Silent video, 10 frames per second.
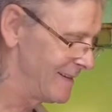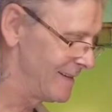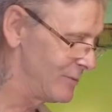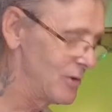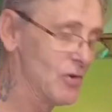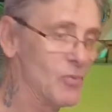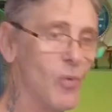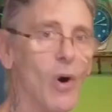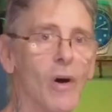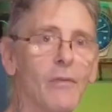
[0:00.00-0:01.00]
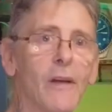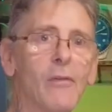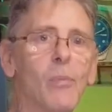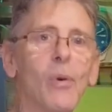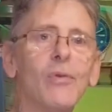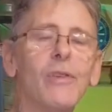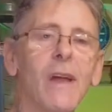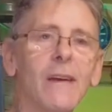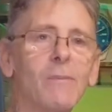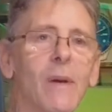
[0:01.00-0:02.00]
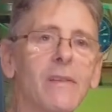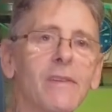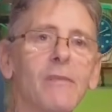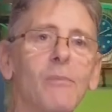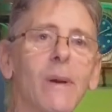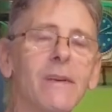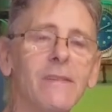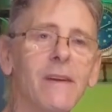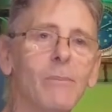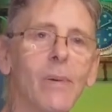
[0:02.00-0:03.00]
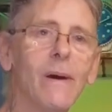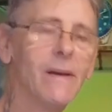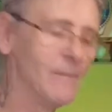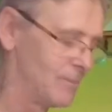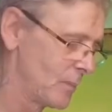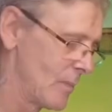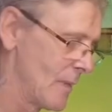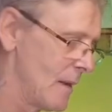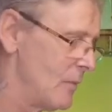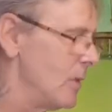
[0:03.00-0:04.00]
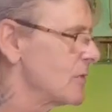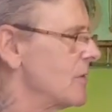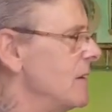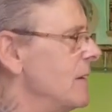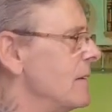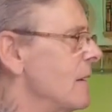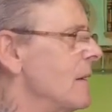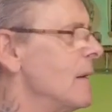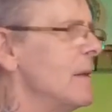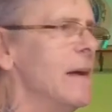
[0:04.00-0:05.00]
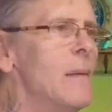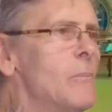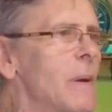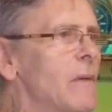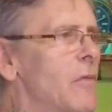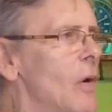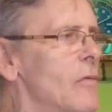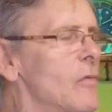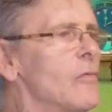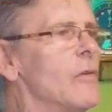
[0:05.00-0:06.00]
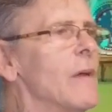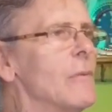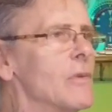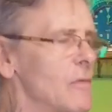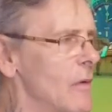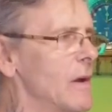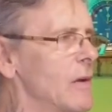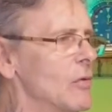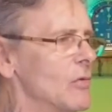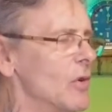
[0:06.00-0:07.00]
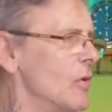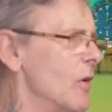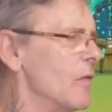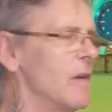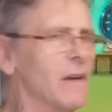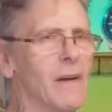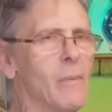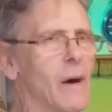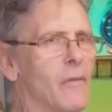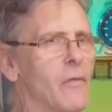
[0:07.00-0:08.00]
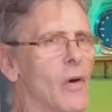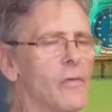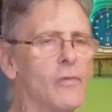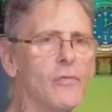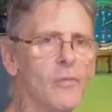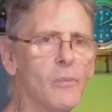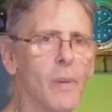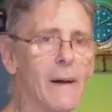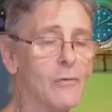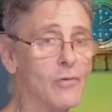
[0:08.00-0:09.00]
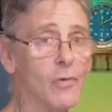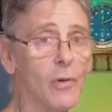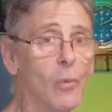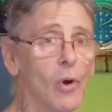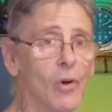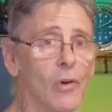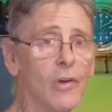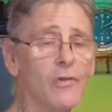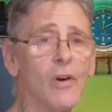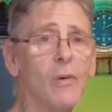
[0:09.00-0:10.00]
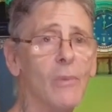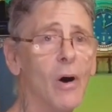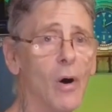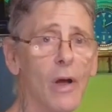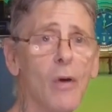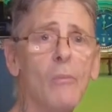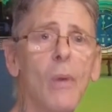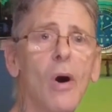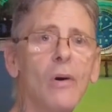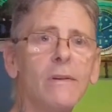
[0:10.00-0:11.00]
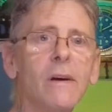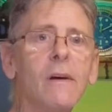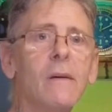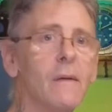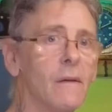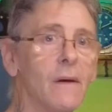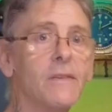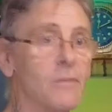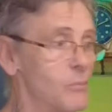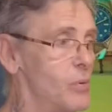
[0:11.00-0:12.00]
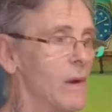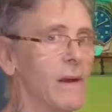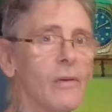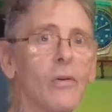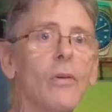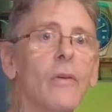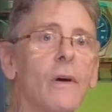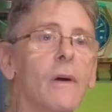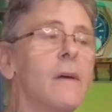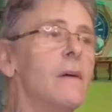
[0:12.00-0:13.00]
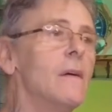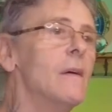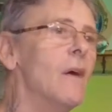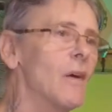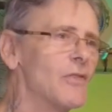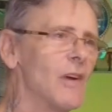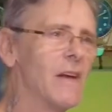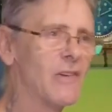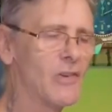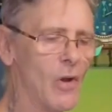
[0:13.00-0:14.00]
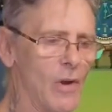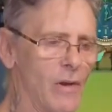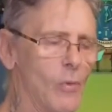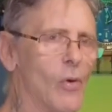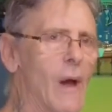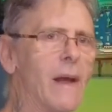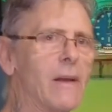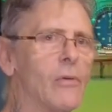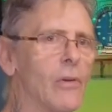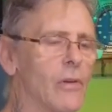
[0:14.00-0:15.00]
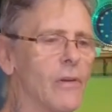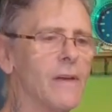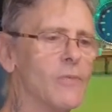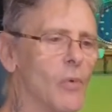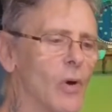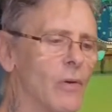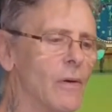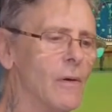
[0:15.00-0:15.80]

which is why I've never bought an expensive PCP. What's the MP500? That was a very good gun. I think they're about £500, or they were at the time that I owned mine. That's a brilliant gun. I'd say it's slightly more accurate than this one,